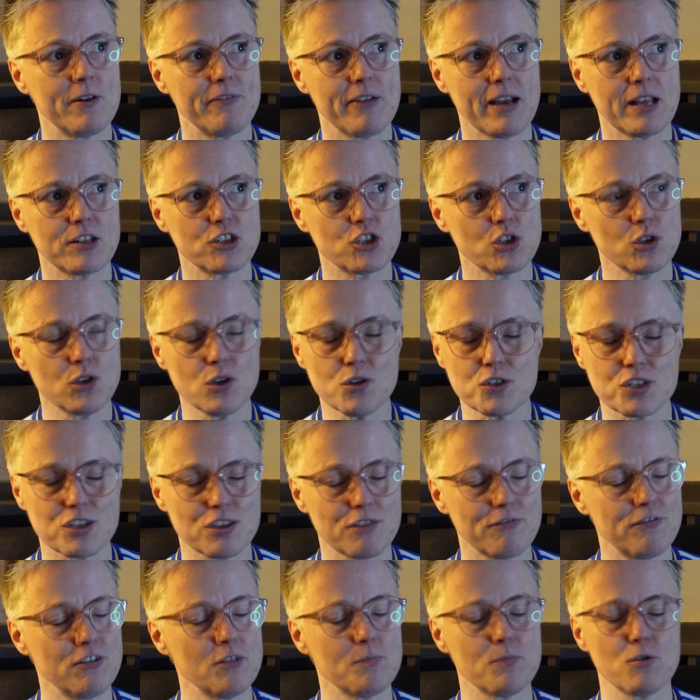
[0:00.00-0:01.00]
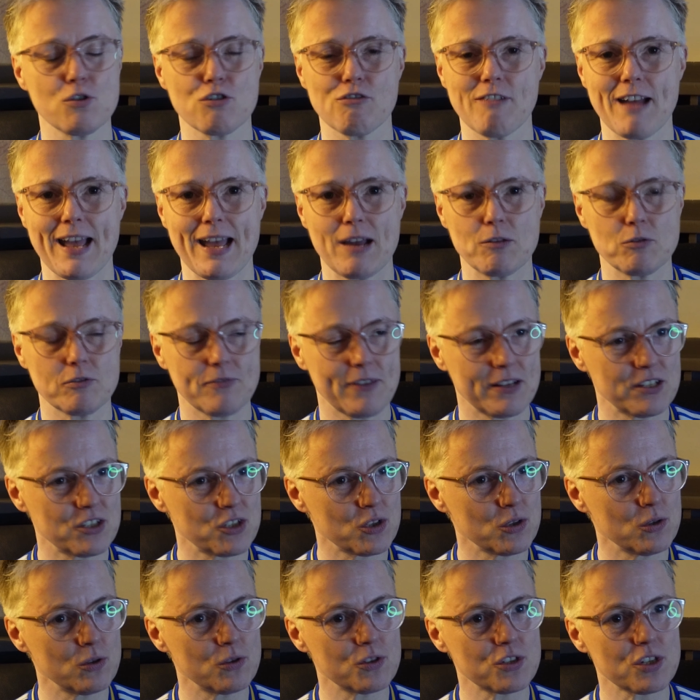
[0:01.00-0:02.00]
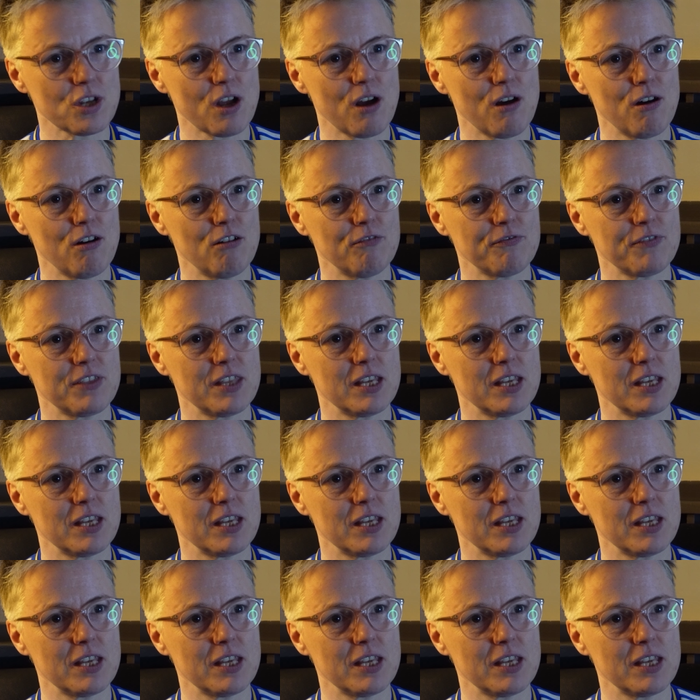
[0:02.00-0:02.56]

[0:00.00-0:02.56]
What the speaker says: We've had tours of the football ground, we've had tours of